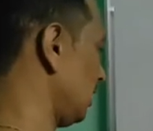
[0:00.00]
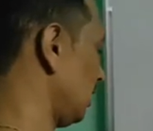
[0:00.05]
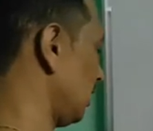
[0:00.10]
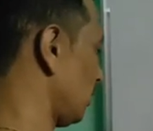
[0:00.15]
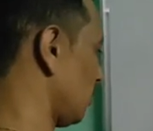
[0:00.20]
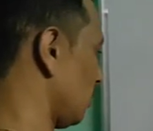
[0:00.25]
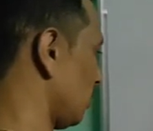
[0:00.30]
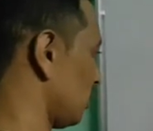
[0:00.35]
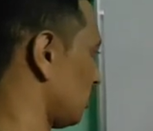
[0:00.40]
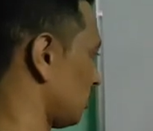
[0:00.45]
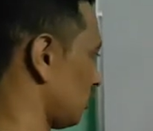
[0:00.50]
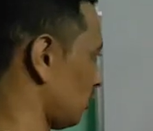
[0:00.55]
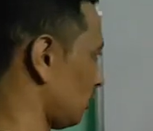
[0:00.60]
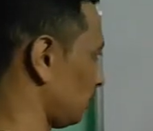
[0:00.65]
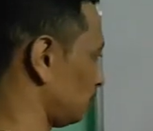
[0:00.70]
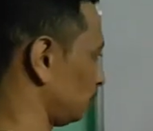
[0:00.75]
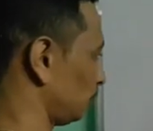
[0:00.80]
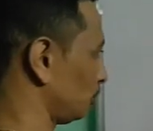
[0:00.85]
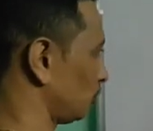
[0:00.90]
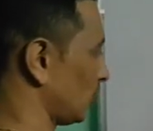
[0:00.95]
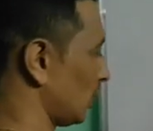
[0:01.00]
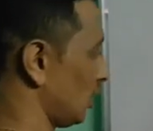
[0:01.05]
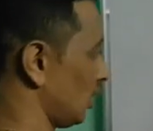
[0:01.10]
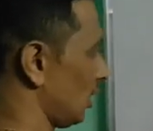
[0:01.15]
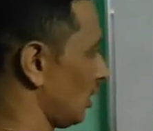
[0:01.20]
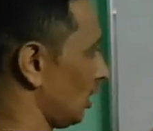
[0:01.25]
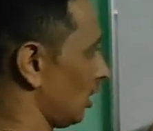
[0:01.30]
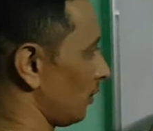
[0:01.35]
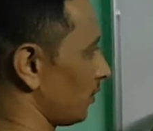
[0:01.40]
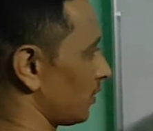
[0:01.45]
equals to
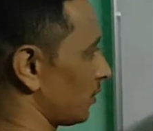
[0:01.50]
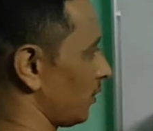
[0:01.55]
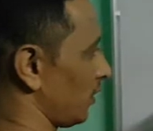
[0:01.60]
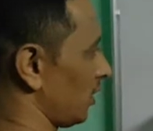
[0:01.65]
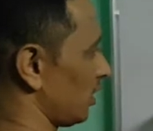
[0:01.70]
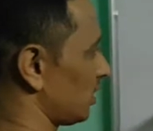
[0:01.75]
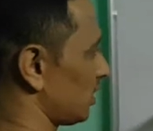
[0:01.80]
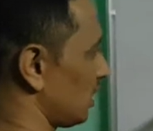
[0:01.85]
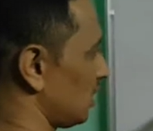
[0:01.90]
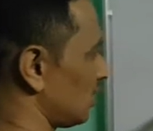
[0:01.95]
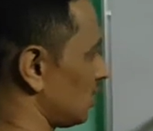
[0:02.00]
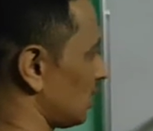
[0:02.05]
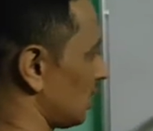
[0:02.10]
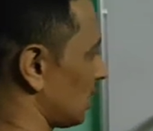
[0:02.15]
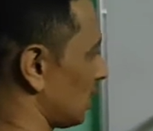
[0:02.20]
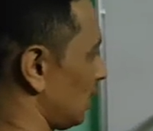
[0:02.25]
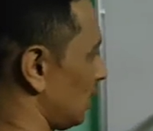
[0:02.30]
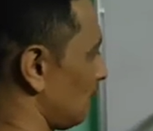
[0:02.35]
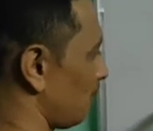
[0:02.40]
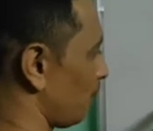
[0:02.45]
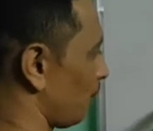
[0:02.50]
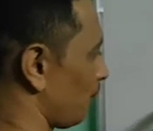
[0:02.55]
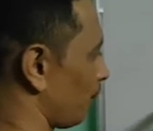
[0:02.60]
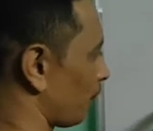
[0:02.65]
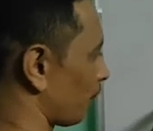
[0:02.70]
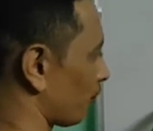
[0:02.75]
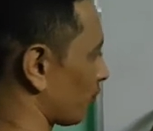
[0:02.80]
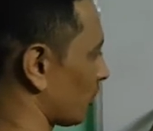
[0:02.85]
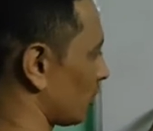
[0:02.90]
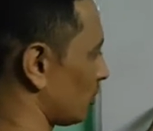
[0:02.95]
of first and second
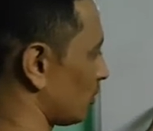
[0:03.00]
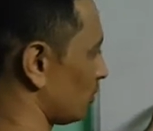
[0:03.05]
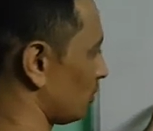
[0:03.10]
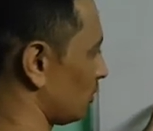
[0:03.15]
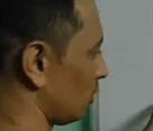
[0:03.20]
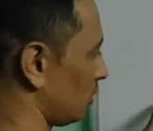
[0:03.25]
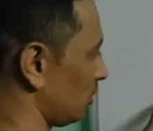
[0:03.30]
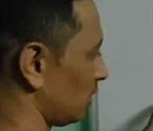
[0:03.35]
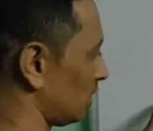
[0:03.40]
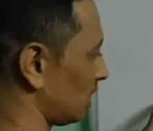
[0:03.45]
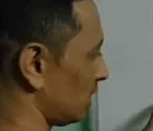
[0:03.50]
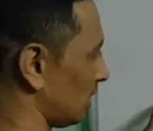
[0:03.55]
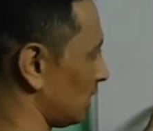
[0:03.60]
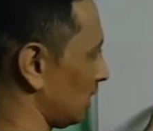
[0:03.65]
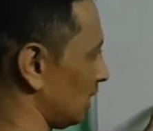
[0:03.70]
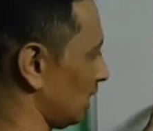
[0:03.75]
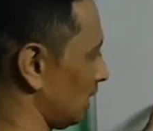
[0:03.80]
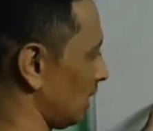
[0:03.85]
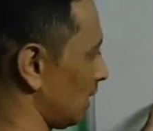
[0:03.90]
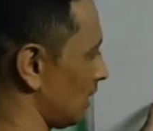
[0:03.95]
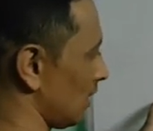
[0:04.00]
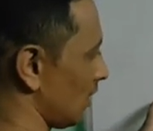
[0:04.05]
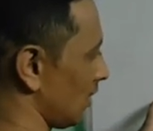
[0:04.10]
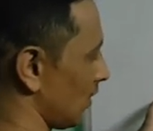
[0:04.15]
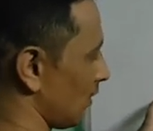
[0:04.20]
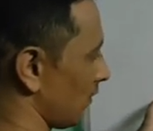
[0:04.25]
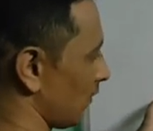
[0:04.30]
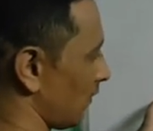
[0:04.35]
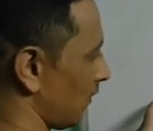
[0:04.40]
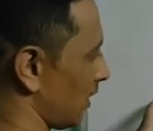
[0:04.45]
2, 3,
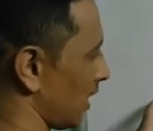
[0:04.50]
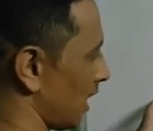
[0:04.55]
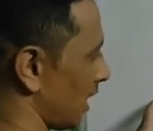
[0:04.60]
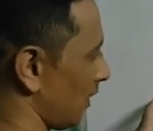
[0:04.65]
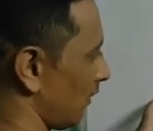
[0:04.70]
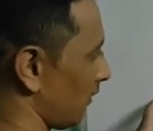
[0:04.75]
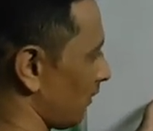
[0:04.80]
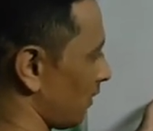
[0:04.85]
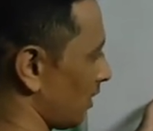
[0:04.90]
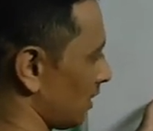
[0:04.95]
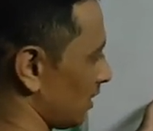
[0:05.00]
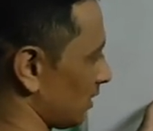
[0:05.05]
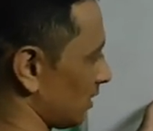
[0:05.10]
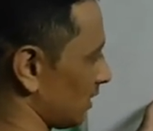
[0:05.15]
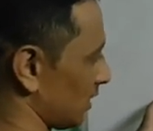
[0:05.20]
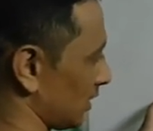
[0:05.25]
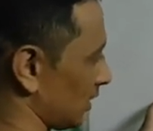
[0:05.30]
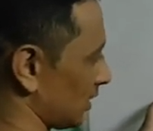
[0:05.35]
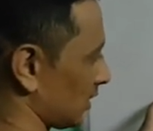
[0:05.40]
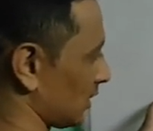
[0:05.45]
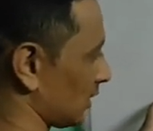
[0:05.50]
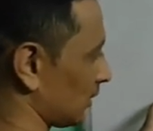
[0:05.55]
5, 6.